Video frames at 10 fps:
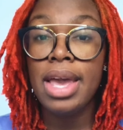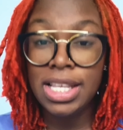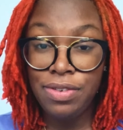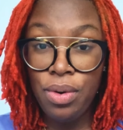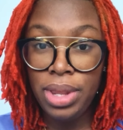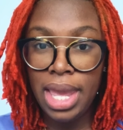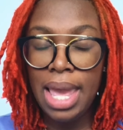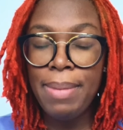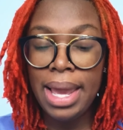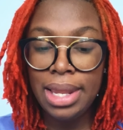
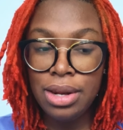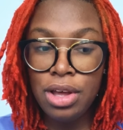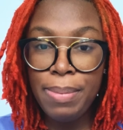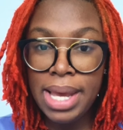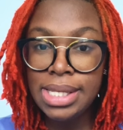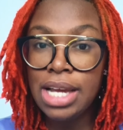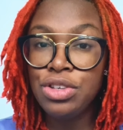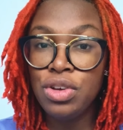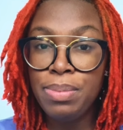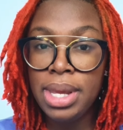exfoliant, and by clinical based I do